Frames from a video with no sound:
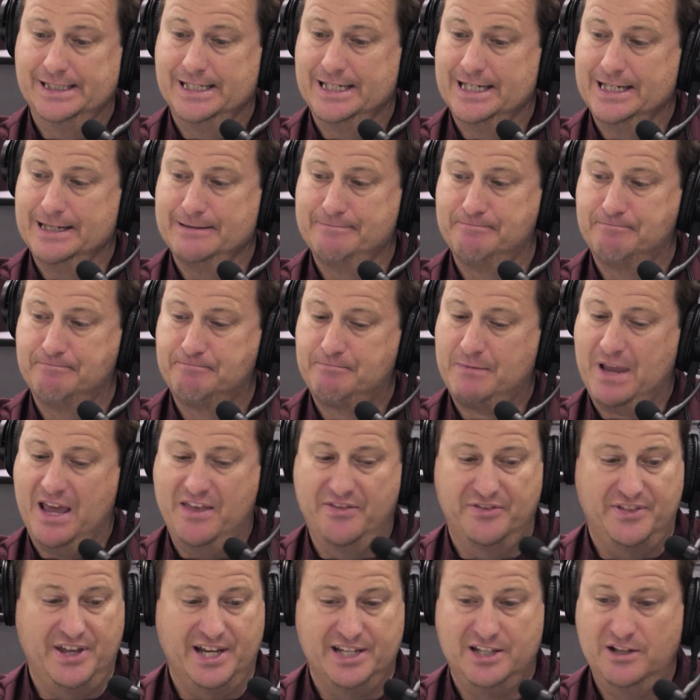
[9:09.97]
Um,
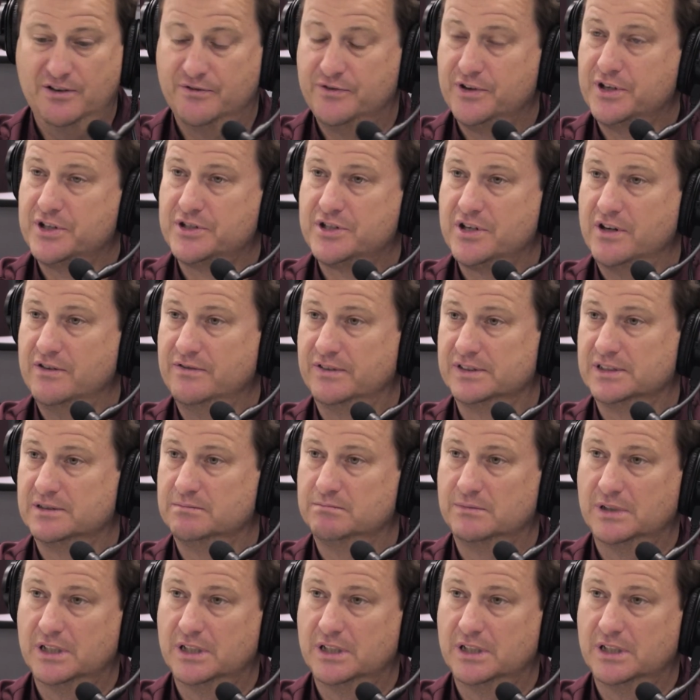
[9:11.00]
and thank you for your service.